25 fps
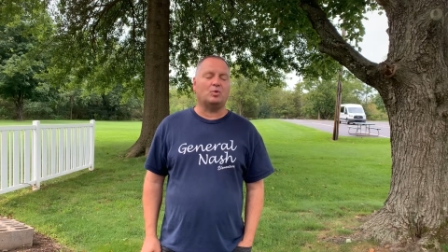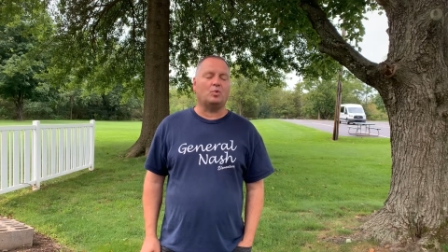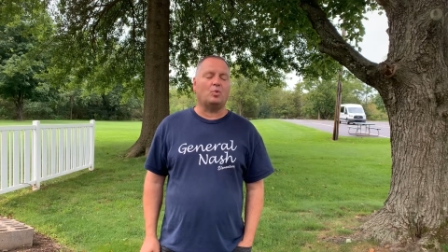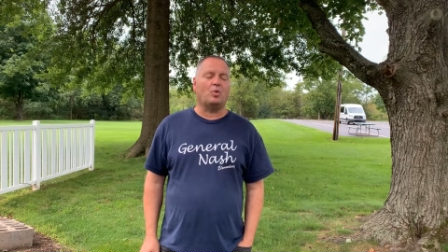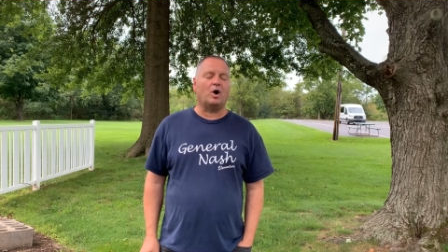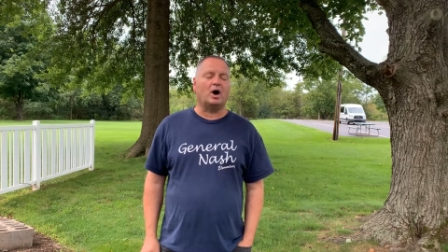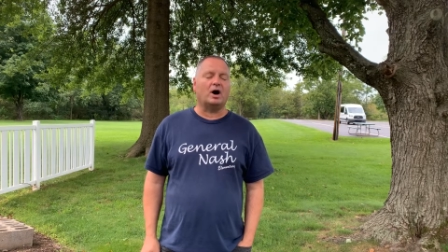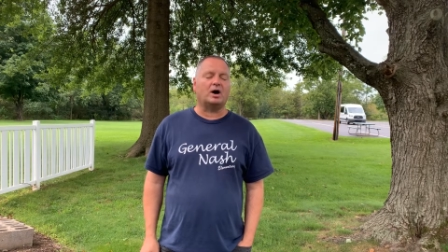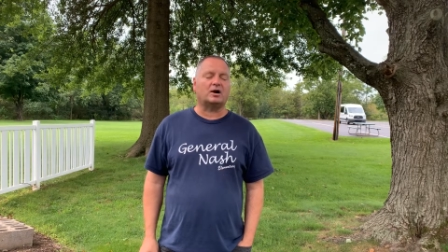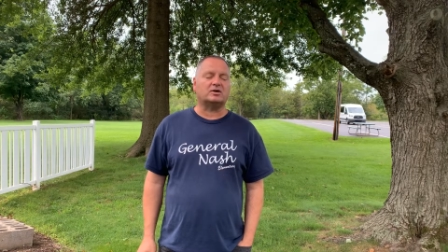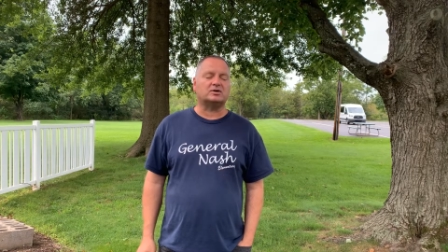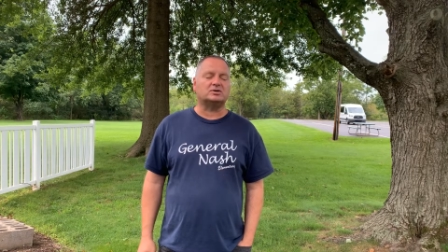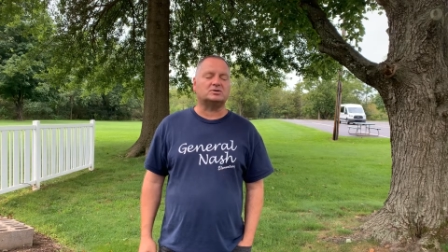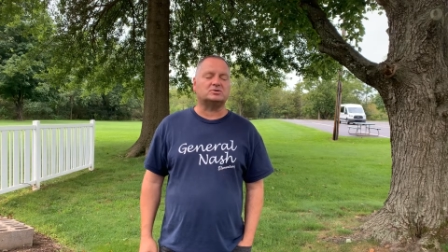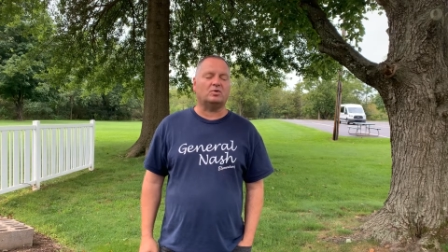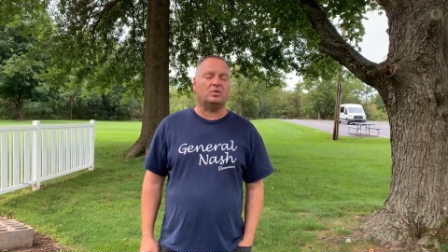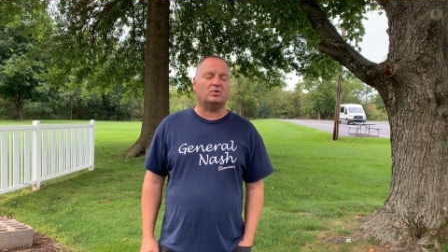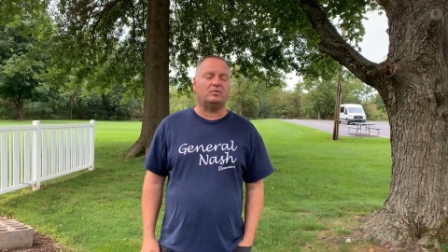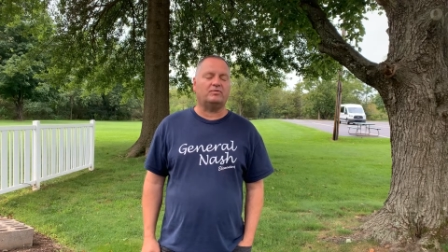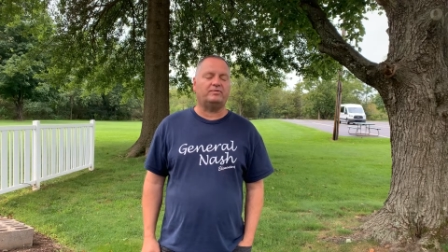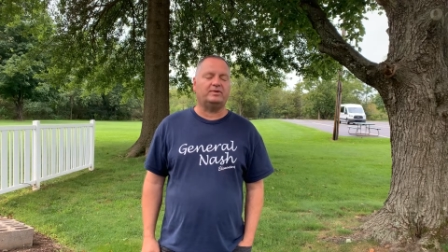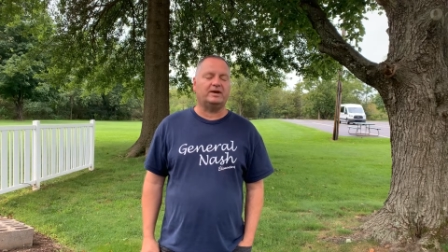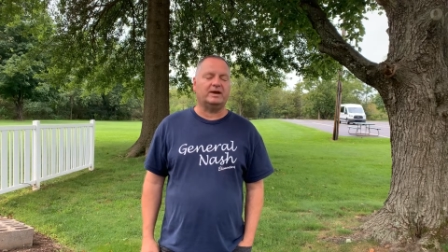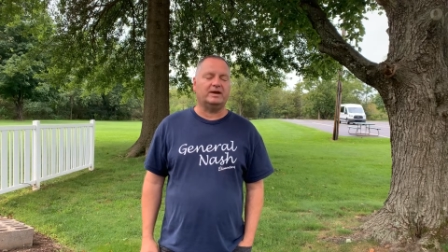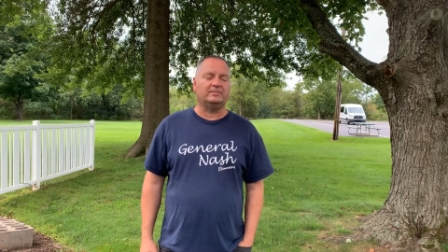Walker's
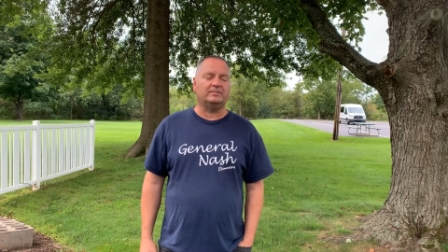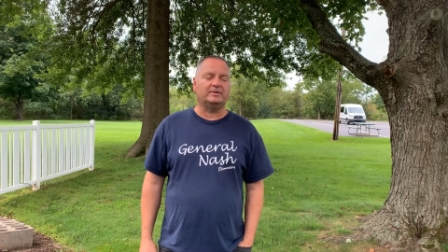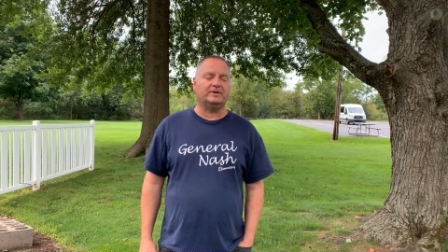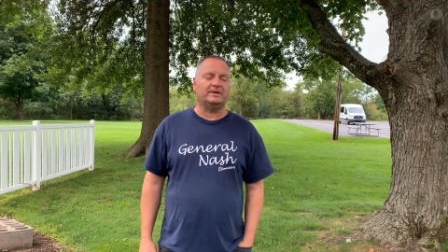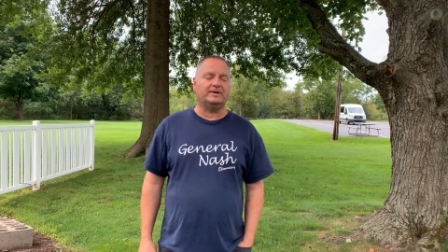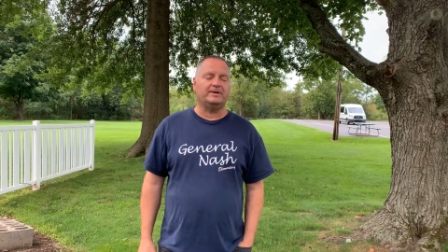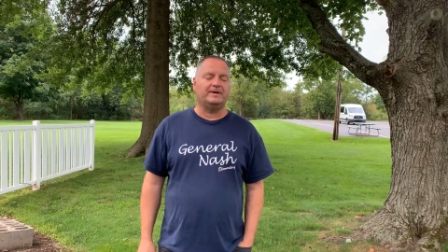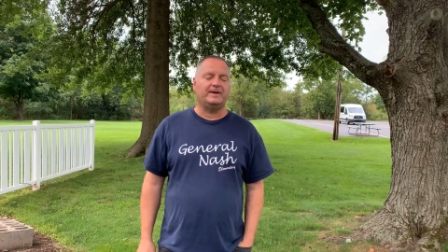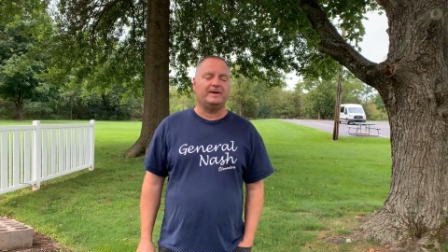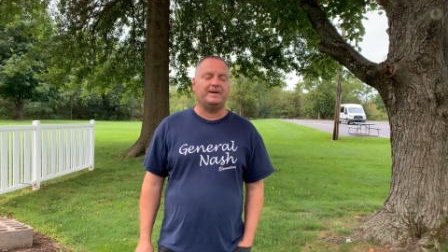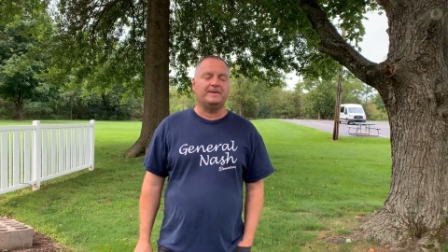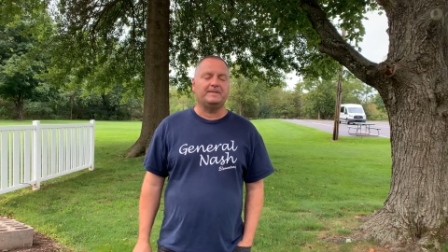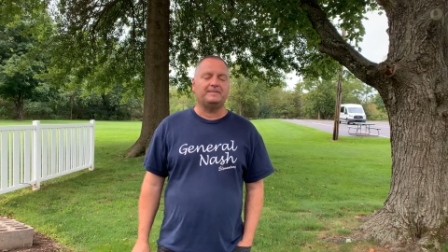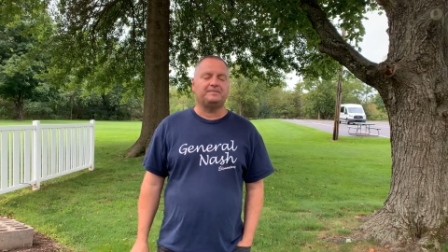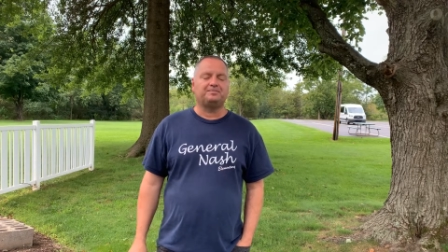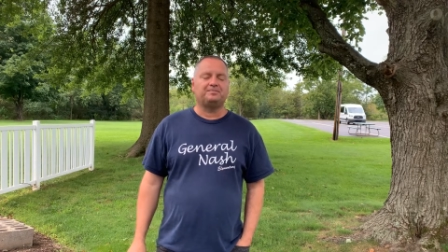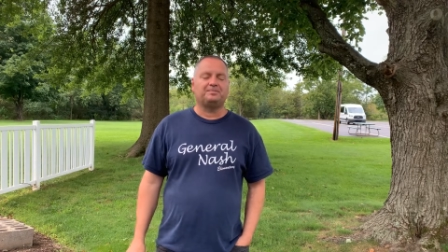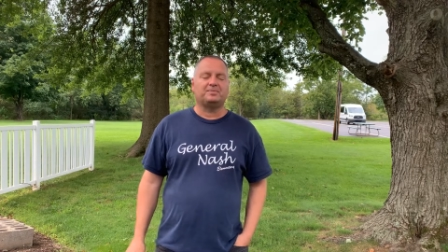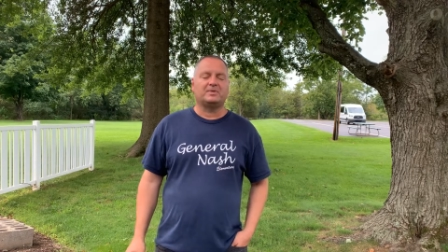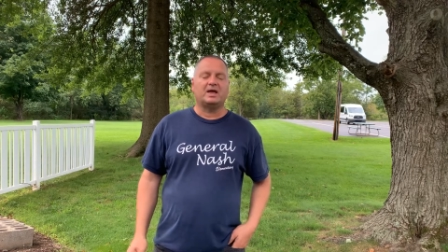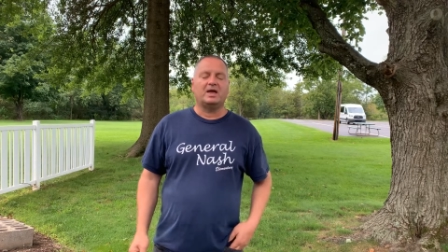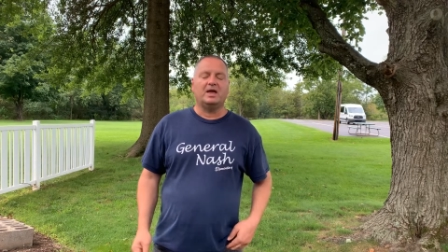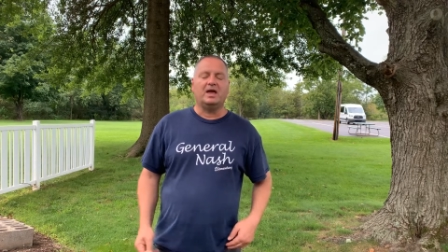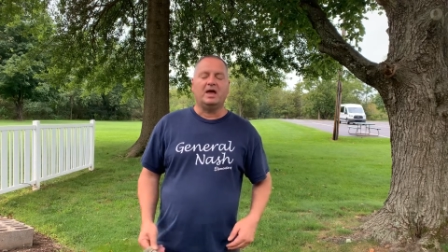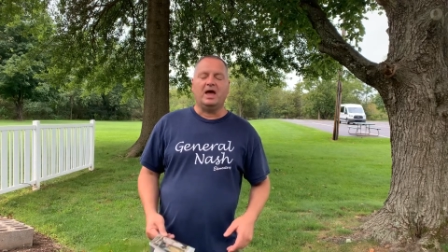whole family.
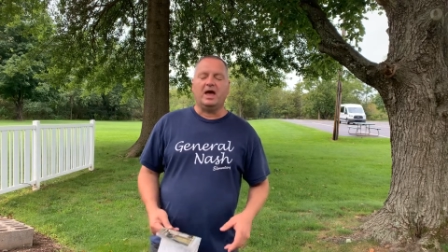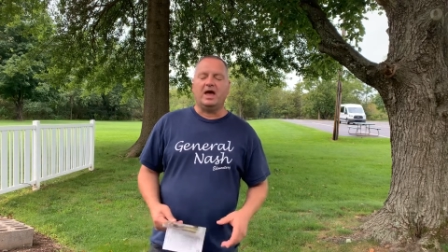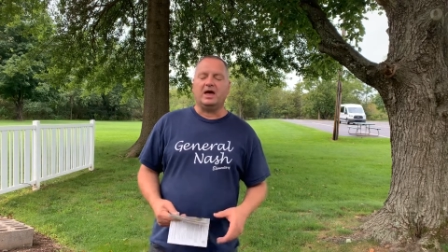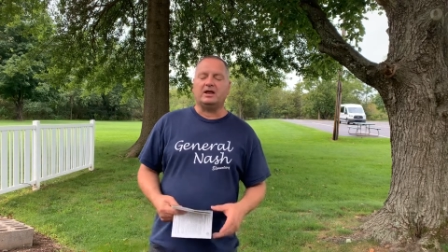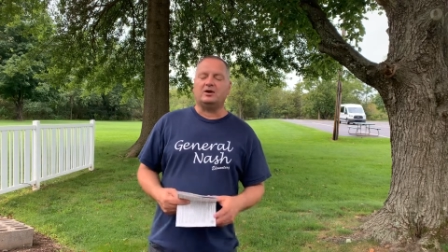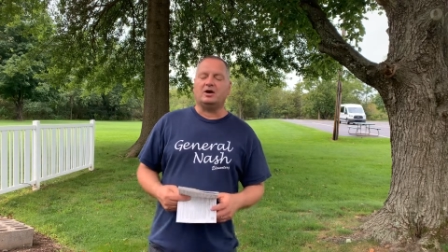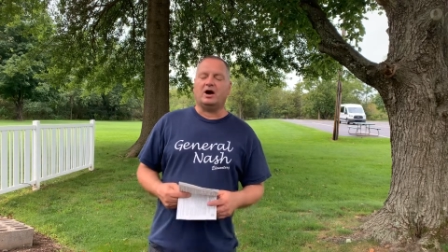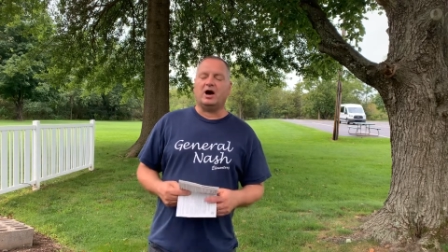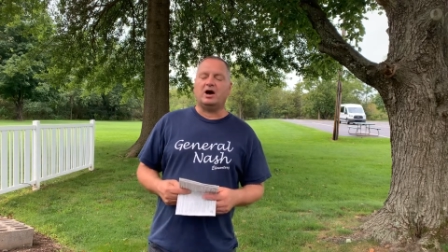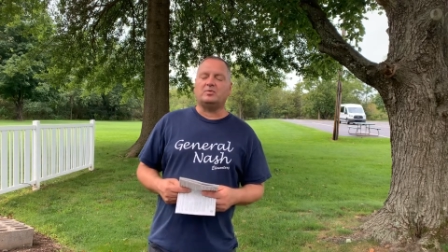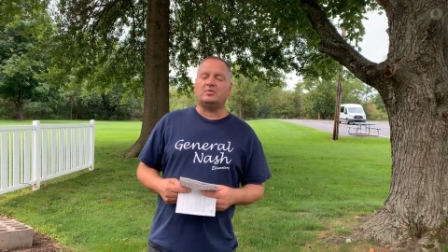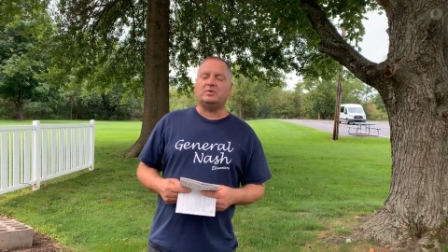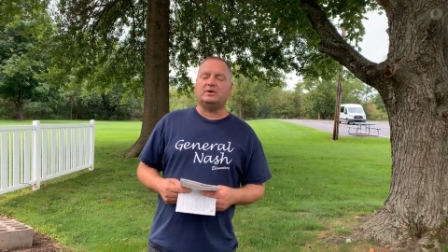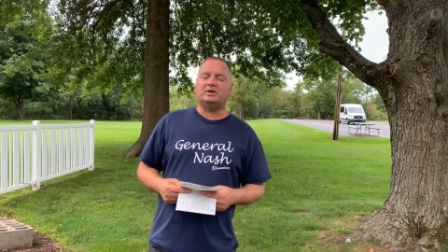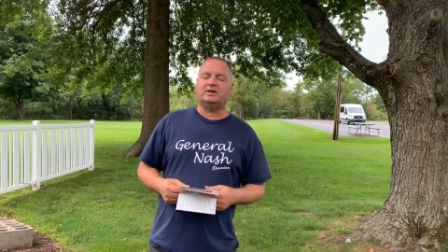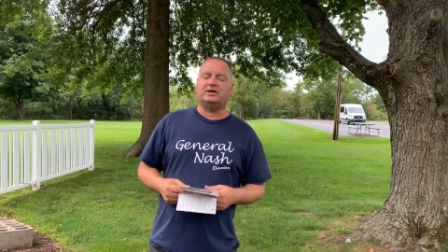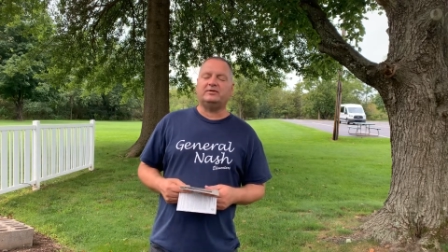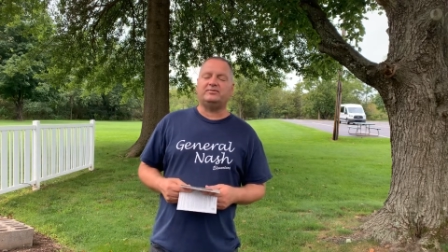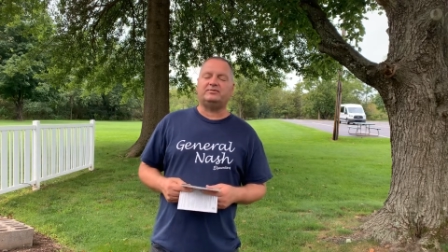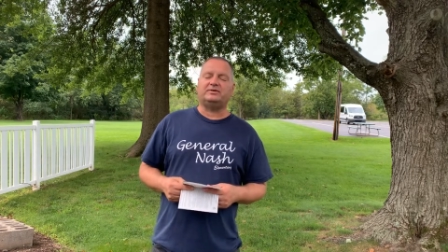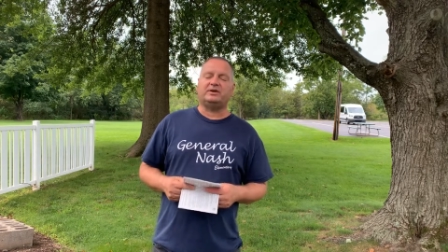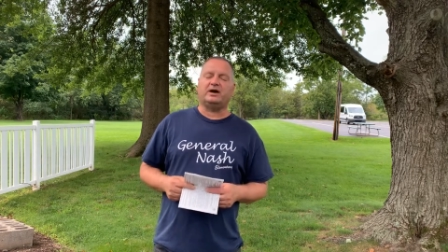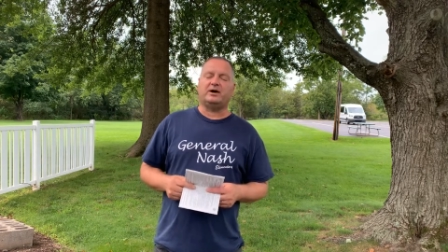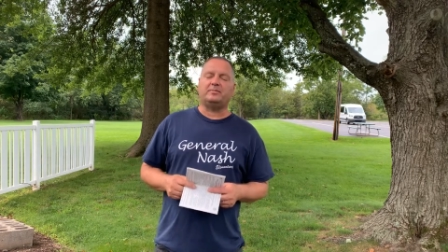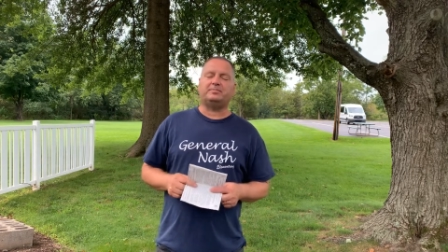And God, we
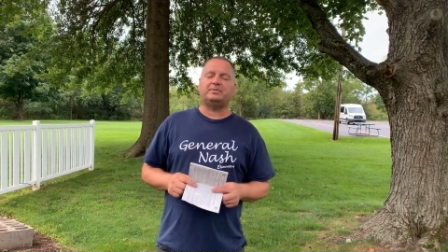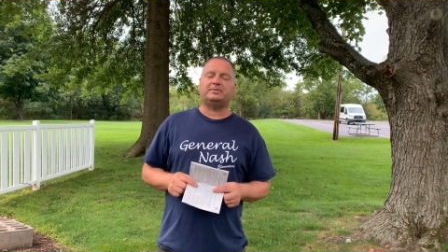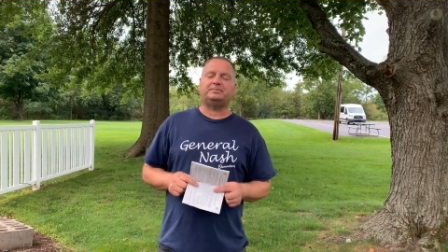lift up